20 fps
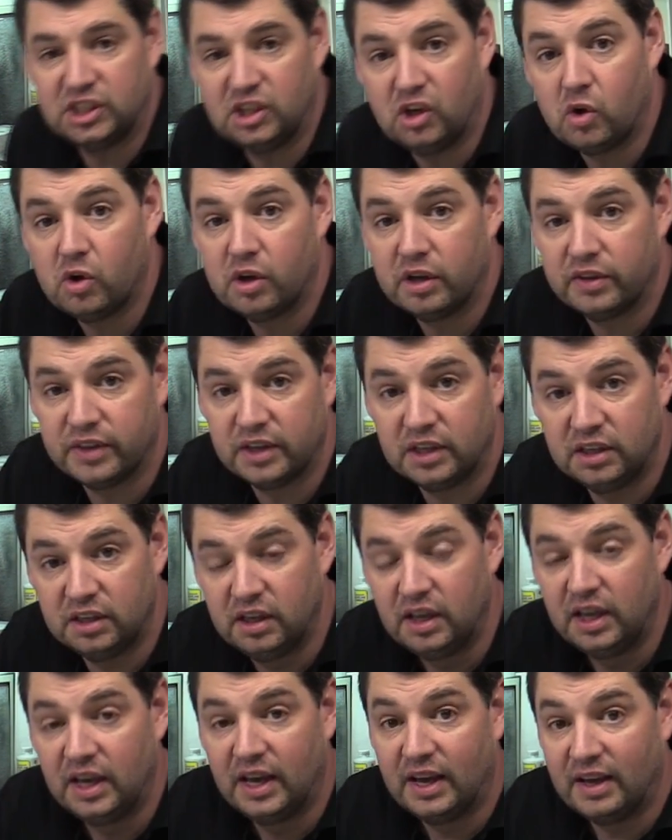longer than
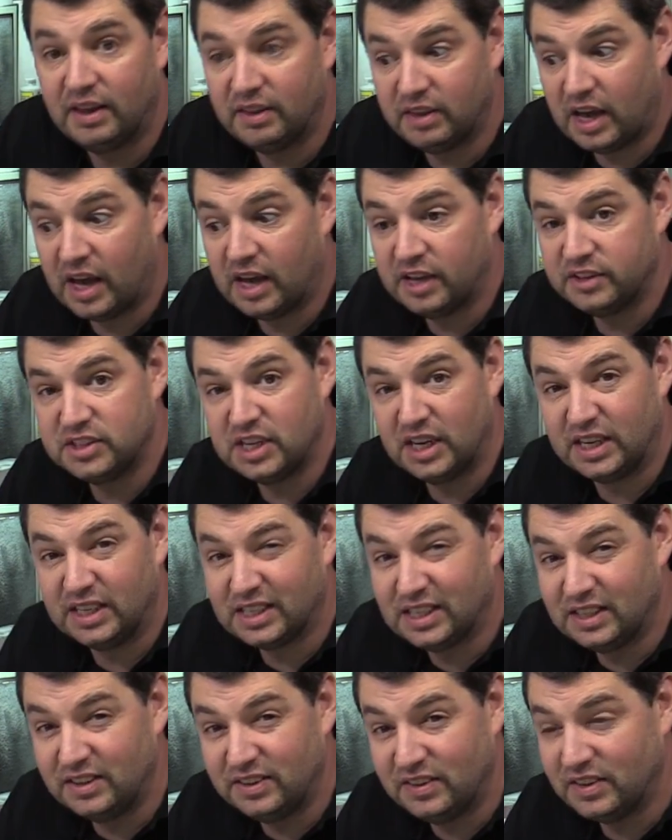uh,
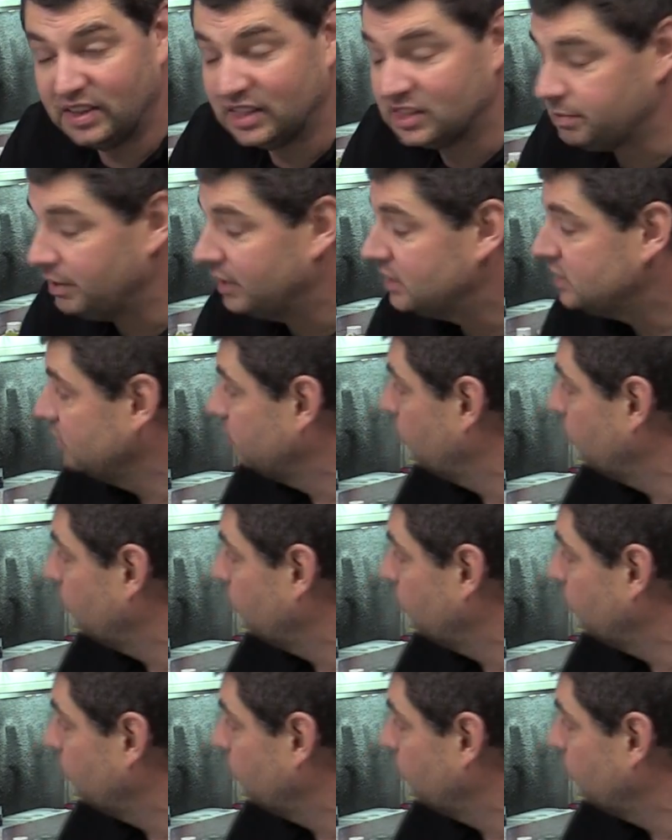technically the expensive